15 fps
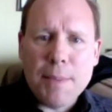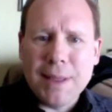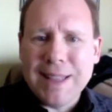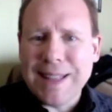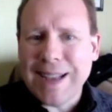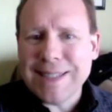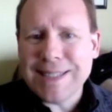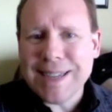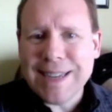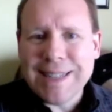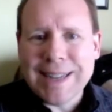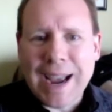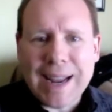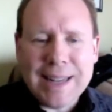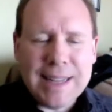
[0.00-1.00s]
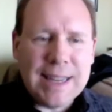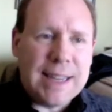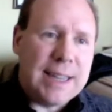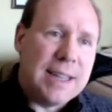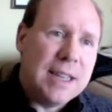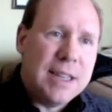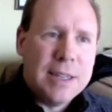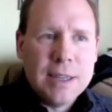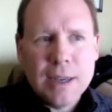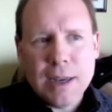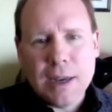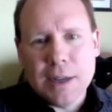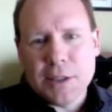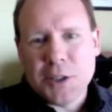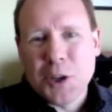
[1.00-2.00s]
in the
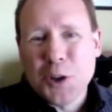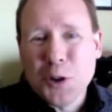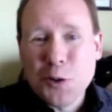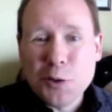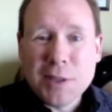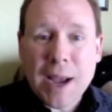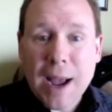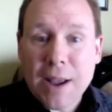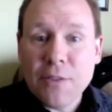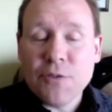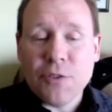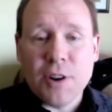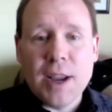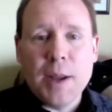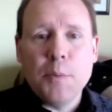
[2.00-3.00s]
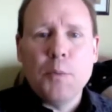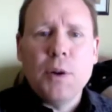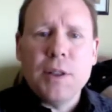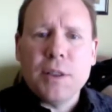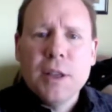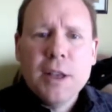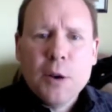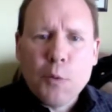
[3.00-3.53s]
1992 time frame with